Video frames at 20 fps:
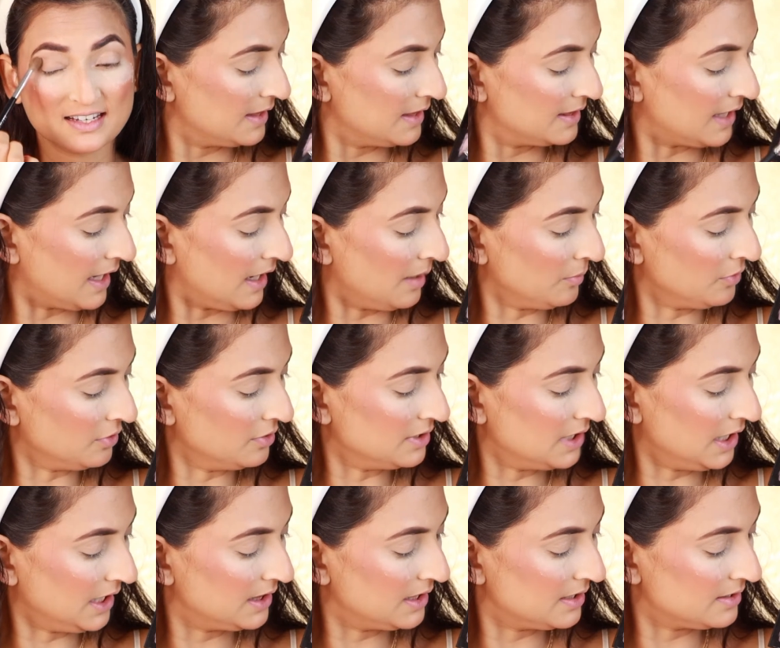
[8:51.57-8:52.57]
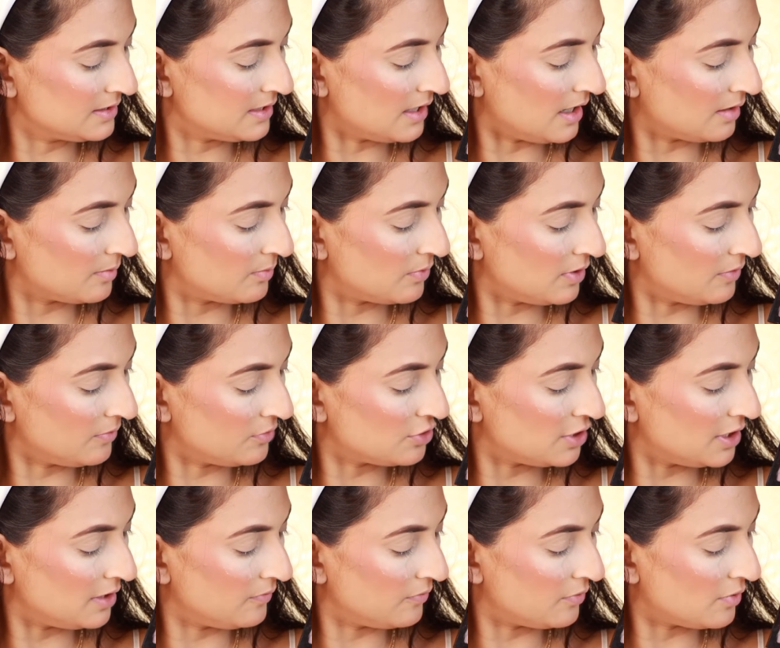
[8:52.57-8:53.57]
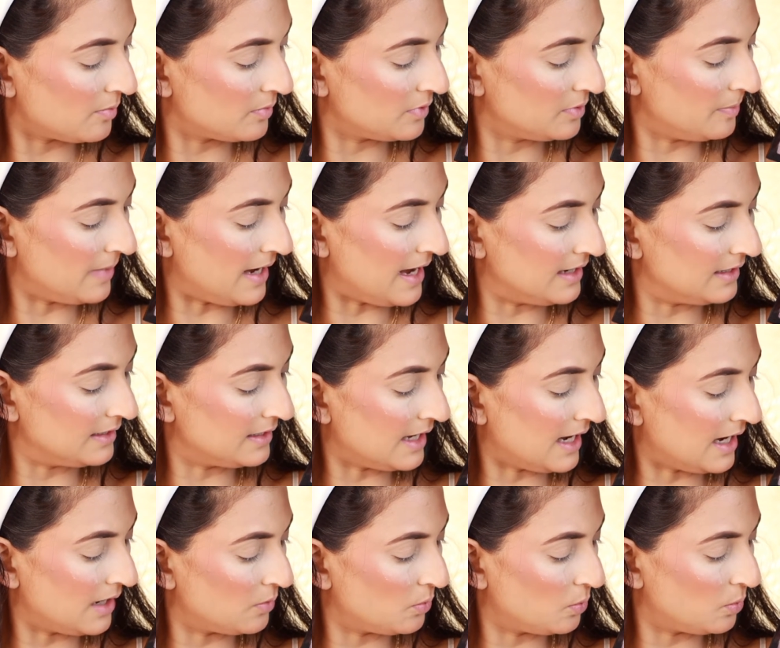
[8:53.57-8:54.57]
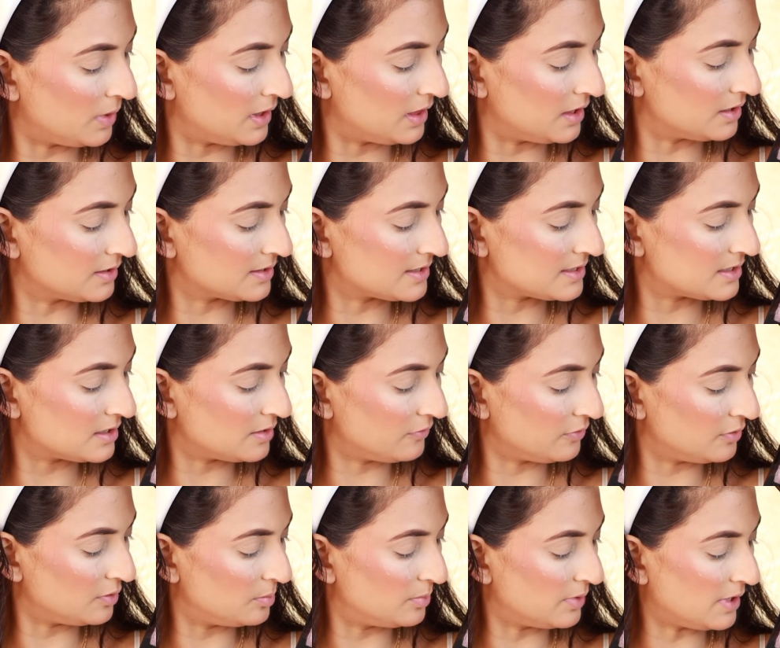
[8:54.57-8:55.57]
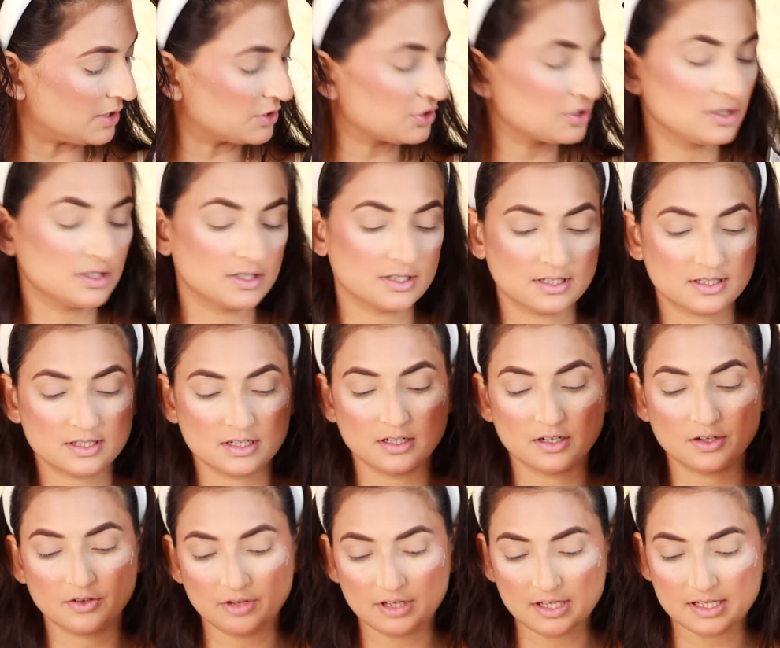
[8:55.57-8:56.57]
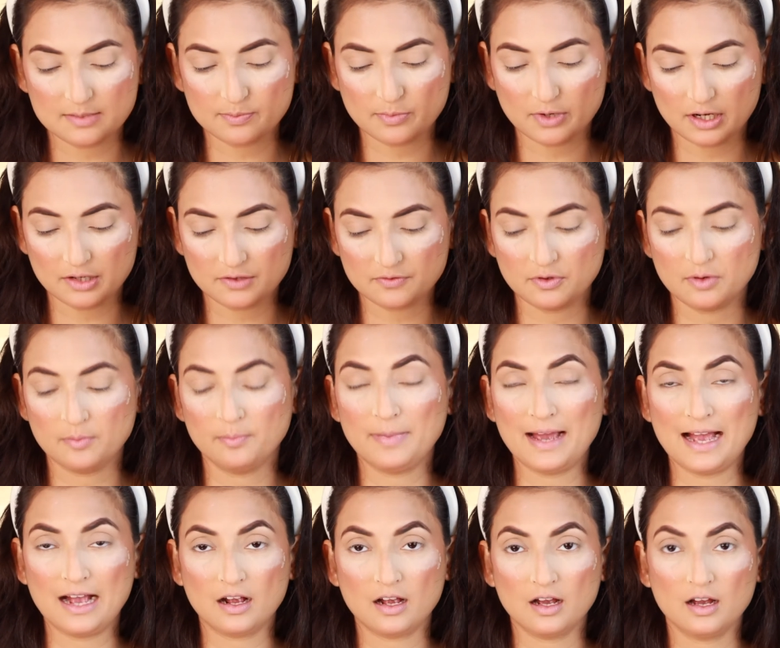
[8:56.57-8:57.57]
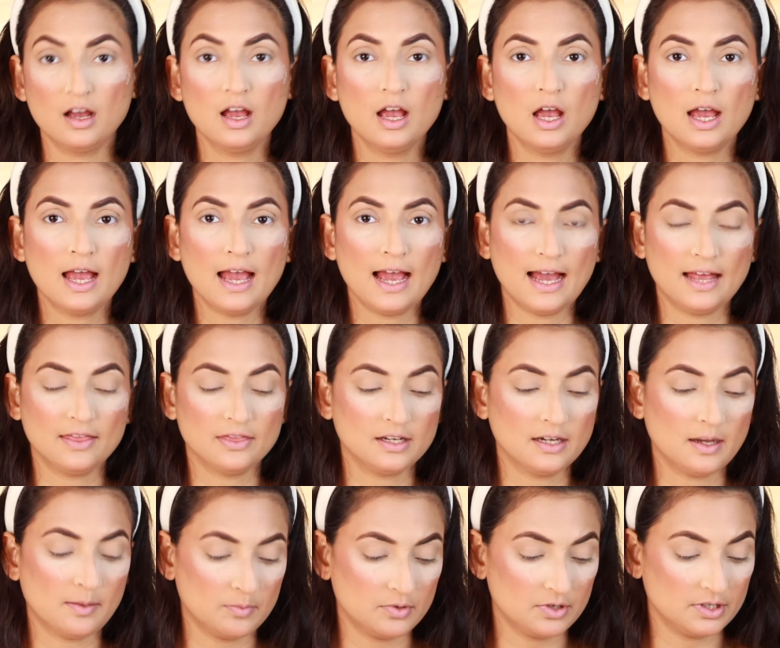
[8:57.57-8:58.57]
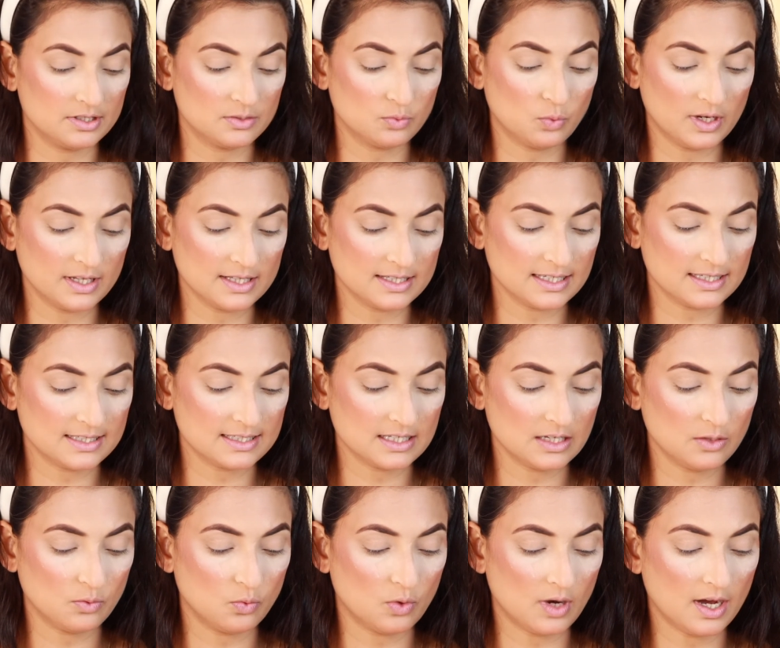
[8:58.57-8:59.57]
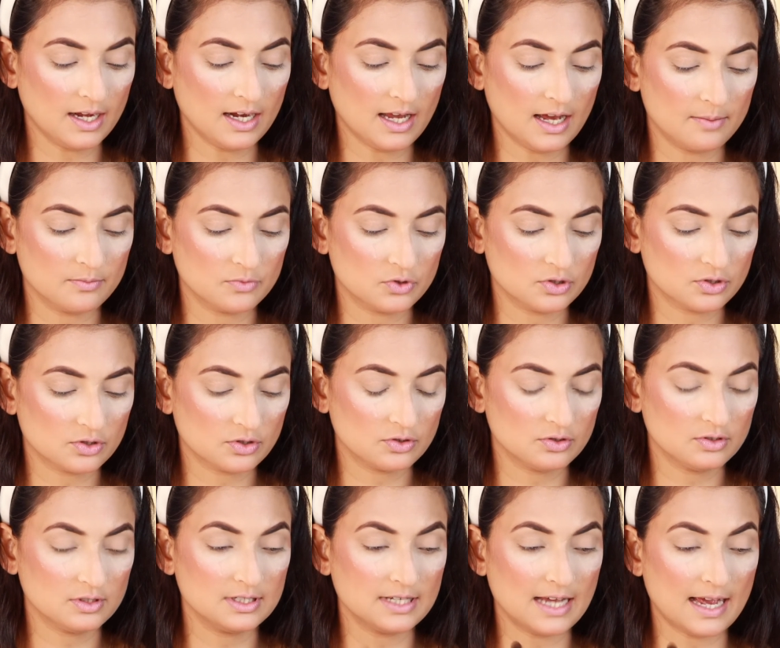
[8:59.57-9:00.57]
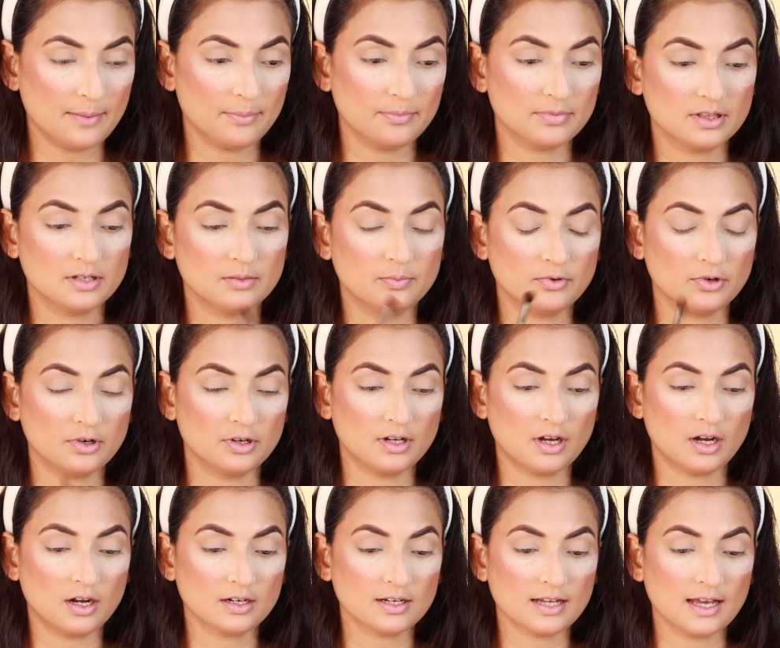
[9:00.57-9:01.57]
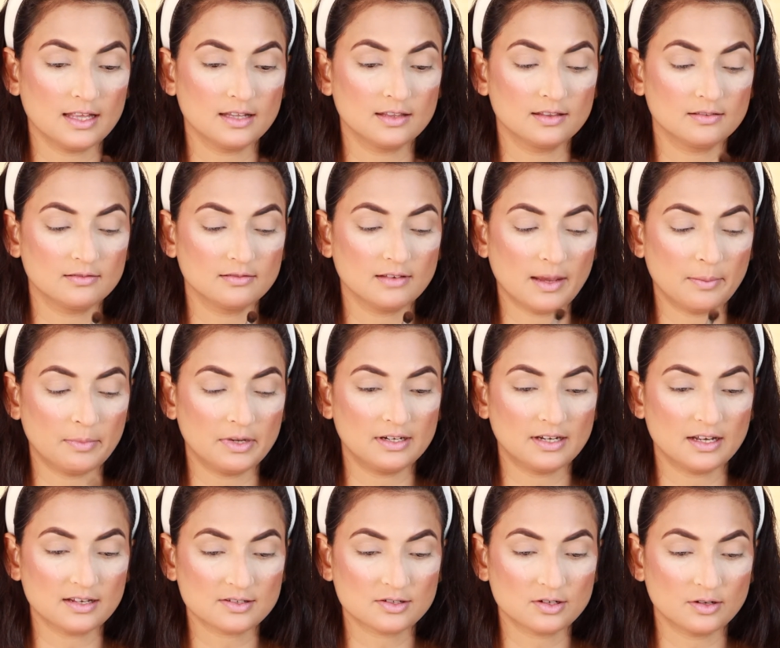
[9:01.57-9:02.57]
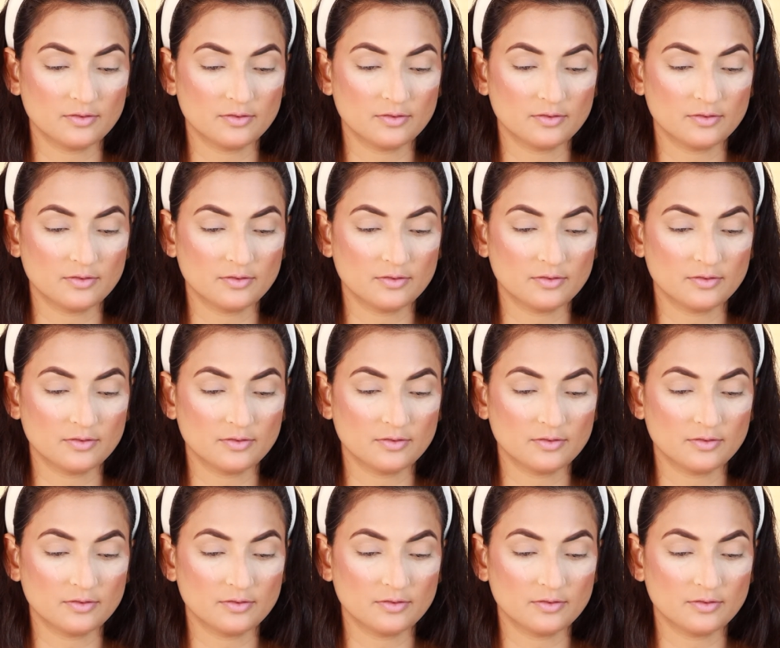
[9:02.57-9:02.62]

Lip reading: Then I'm going to take this dark brown shade from the palette, and with a stiffer brush, this is a crease brush from PAC, and the number is 161. I'm just going to tap the product and dust